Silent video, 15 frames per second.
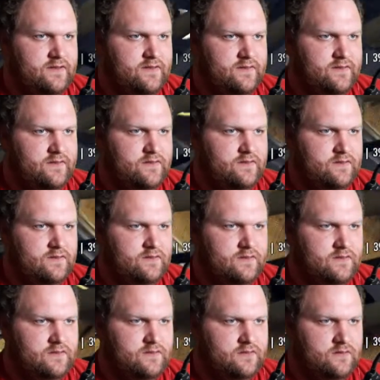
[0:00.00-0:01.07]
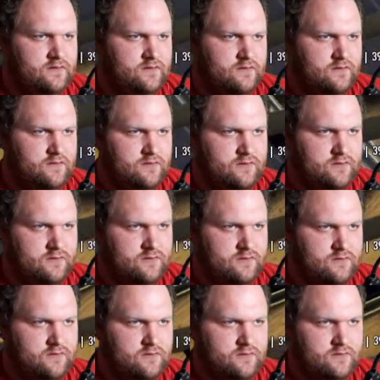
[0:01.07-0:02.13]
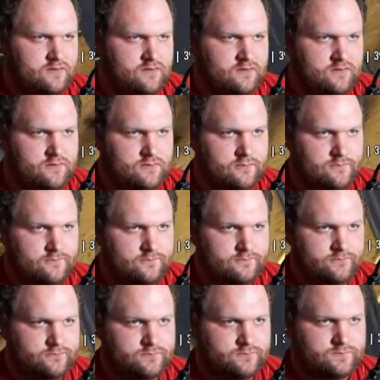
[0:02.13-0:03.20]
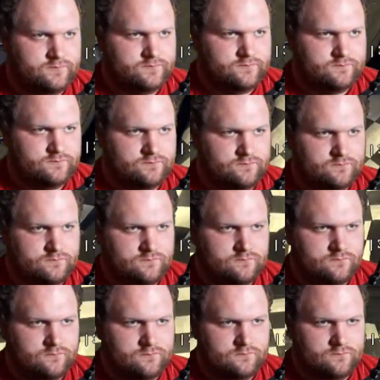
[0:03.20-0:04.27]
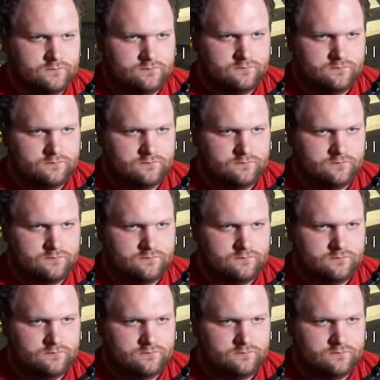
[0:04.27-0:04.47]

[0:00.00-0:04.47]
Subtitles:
[no speech]